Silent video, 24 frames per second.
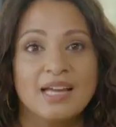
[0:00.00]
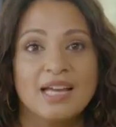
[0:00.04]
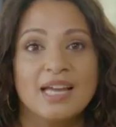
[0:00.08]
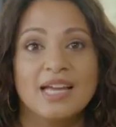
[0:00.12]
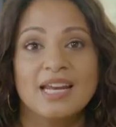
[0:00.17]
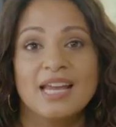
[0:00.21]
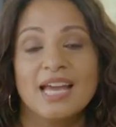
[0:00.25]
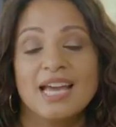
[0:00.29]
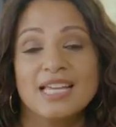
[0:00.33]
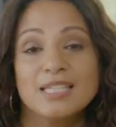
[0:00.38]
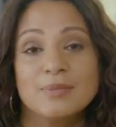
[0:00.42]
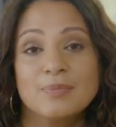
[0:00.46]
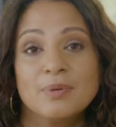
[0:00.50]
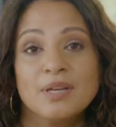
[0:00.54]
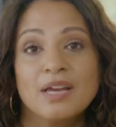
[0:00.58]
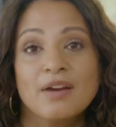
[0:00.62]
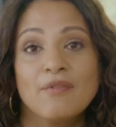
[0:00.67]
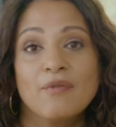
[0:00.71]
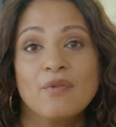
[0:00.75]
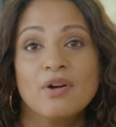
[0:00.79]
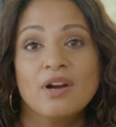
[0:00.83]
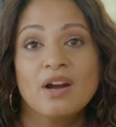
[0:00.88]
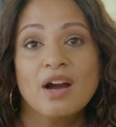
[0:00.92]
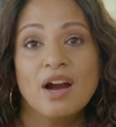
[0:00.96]
and
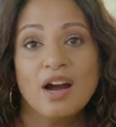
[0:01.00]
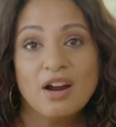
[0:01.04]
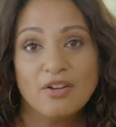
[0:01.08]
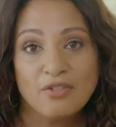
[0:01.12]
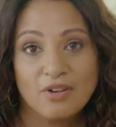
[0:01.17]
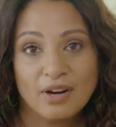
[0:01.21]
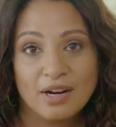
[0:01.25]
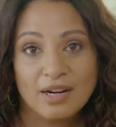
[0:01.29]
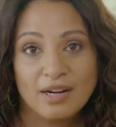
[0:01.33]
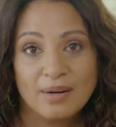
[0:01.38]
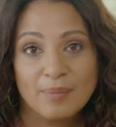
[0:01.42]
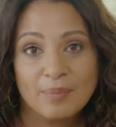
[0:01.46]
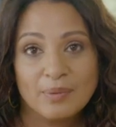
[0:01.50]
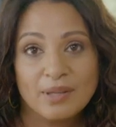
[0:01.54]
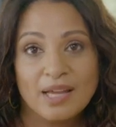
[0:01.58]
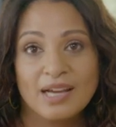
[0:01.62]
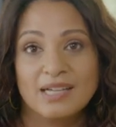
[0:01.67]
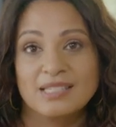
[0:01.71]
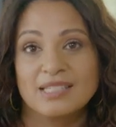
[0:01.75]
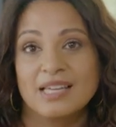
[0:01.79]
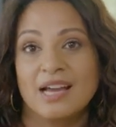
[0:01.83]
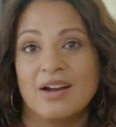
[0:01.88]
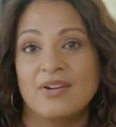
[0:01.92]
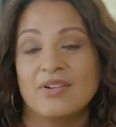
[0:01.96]
SPF 100
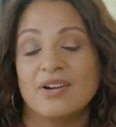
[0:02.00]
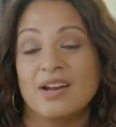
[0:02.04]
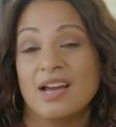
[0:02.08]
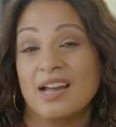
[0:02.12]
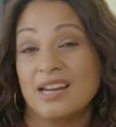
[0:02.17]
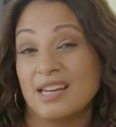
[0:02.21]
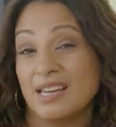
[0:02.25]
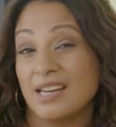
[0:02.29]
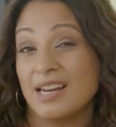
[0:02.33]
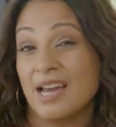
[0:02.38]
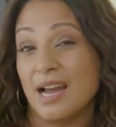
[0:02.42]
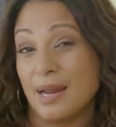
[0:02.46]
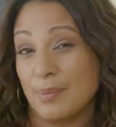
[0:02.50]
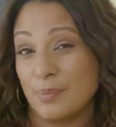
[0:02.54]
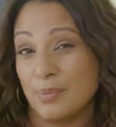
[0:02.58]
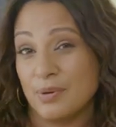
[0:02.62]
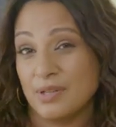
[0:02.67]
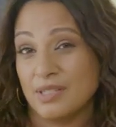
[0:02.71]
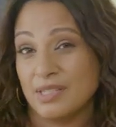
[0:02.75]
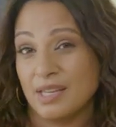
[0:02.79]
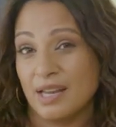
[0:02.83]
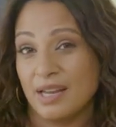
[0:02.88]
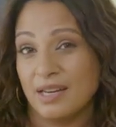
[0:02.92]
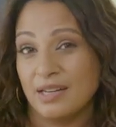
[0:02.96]
blocks out
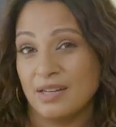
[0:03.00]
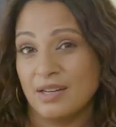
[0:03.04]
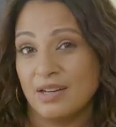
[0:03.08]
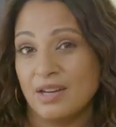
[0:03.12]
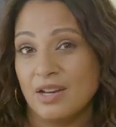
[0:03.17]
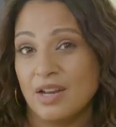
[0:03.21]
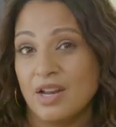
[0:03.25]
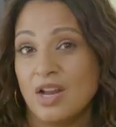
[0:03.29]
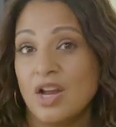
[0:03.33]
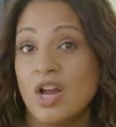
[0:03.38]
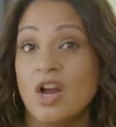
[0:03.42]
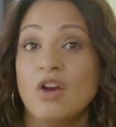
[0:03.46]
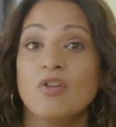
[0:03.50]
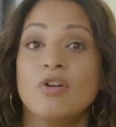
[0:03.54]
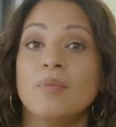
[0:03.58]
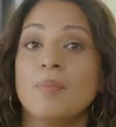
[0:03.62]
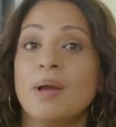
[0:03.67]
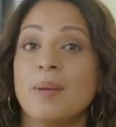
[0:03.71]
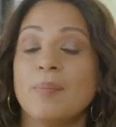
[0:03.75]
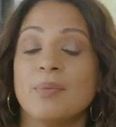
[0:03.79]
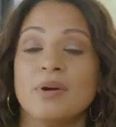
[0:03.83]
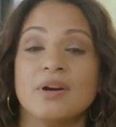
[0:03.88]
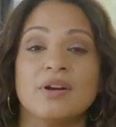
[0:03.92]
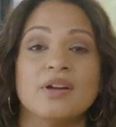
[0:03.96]
99%.
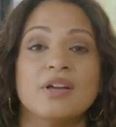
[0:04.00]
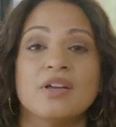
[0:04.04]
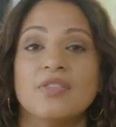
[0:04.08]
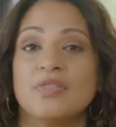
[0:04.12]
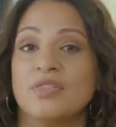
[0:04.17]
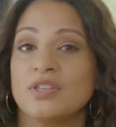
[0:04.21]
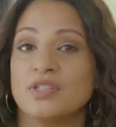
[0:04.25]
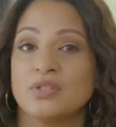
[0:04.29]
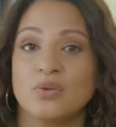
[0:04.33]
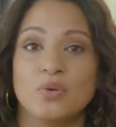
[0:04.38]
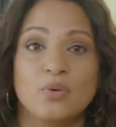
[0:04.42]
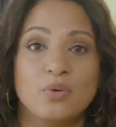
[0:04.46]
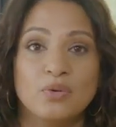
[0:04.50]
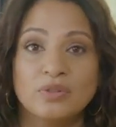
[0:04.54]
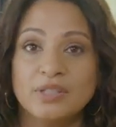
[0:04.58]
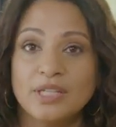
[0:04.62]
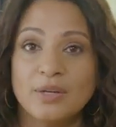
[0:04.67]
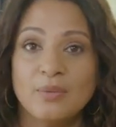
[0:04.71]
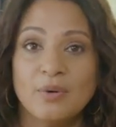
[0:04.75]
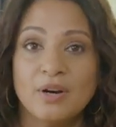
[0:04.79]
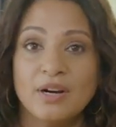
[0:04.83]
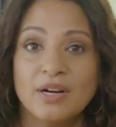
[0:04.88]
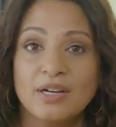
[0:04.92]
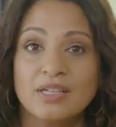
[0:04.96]
Remember, this
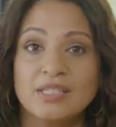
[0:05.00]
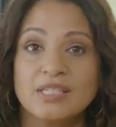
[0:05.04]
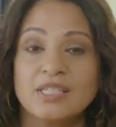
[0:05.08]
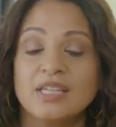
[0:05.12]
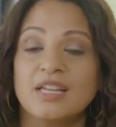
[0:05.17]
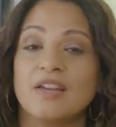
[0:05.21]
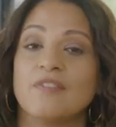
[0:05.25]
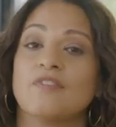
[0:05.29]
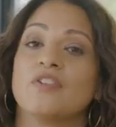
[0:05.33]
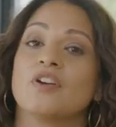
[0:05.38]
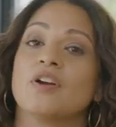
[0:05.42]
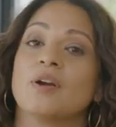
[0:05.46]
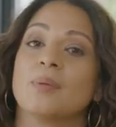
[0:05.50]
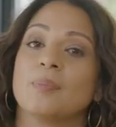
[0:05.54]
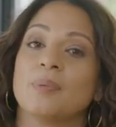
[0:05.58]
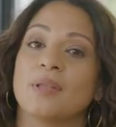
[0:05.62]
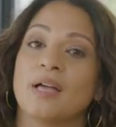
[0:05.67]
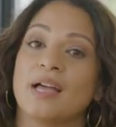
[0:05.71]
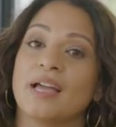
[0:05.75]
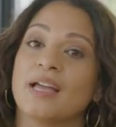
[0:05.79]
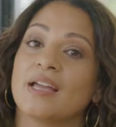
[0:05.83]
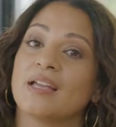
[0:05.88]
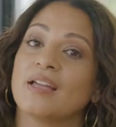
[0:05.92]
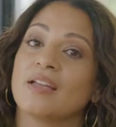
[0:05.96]
only works if you're
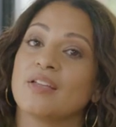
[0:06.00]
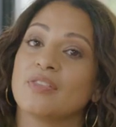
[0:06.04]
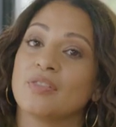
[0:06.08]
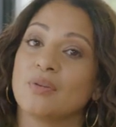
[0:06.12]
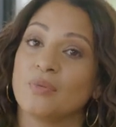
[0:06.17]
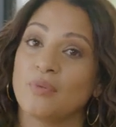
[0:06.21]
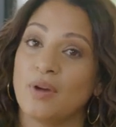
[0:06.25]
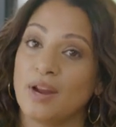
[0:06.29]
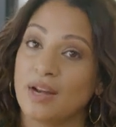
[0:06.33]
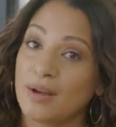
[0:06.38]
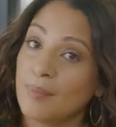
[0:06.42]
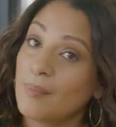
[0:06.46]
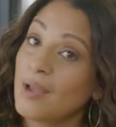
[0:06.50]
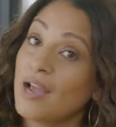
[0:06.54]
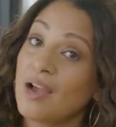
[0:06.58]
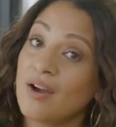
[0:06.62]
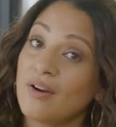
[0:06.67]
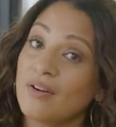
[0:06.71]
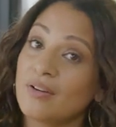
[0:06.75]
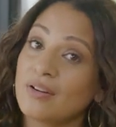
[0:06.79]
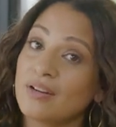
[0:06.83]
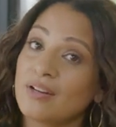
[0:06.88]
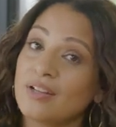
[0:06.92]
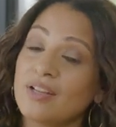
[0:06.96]
applying the right
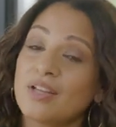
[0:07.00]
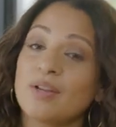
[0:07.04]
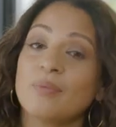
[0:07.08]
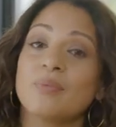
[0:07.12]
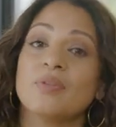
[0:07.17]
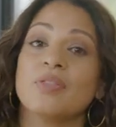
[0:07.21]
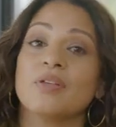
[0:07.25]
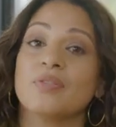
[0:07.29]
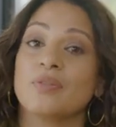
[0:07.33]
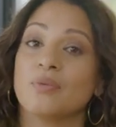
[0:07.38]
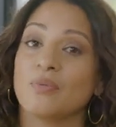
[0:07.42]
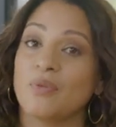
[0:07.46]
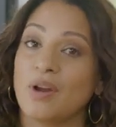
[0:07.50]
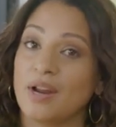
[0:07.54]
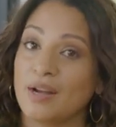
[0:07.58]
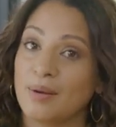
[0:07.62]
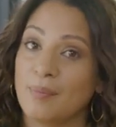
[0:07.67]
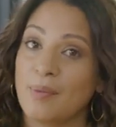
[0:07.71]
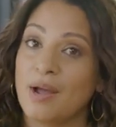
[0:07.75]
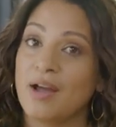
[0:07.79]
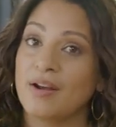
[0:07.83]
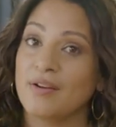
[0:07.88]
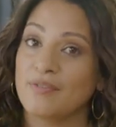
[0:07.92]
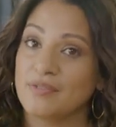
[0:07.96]
amount within the right
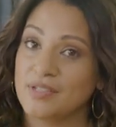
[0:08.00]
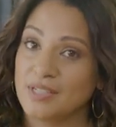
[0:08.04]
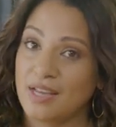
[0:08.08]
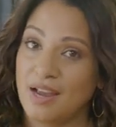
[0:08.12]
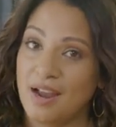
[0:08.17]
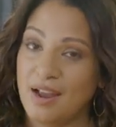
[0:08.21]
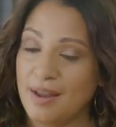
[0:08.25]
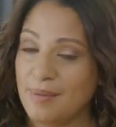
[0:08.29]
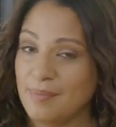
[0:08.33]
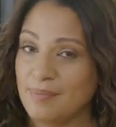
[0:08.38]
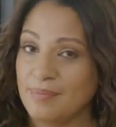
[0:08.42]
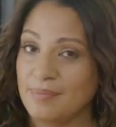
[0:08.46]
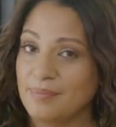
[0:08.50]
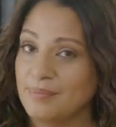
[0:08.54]
amount of time.